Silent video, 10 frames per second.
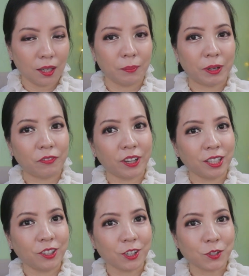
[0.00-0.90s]
My
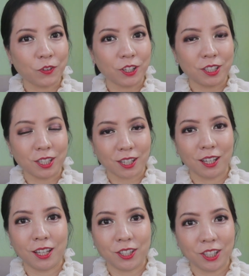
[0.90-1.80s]
final thoughts for this
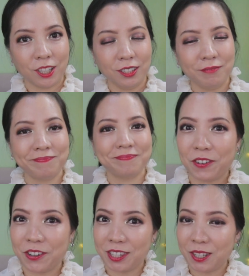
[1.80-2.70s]
collection.
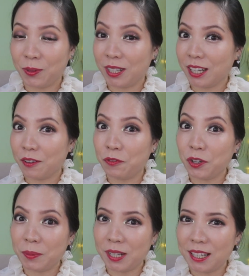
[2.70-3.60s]
Foresee within a
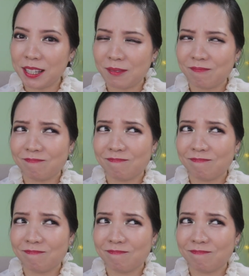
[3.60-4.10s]
few minutes.